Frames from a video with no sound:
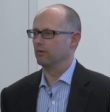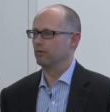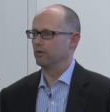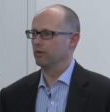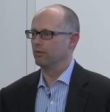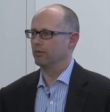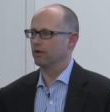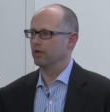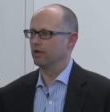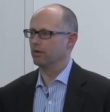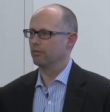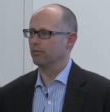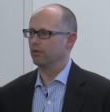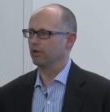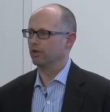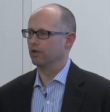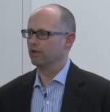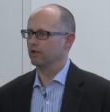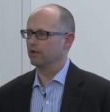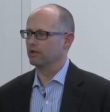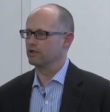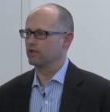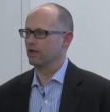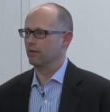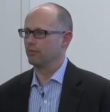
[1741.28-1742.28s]
would be
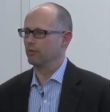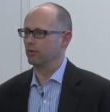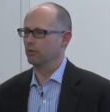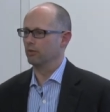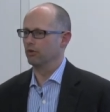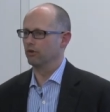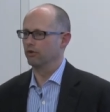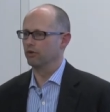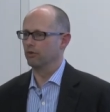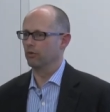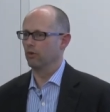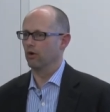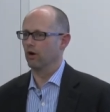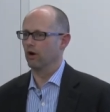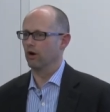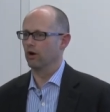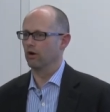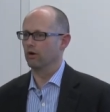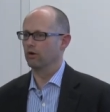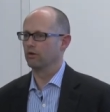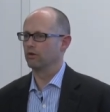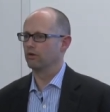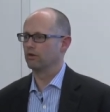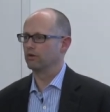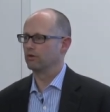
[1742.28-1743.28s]
completely acceptable to
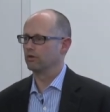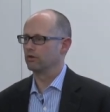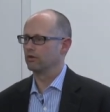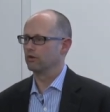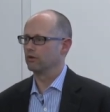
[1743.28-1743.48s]
our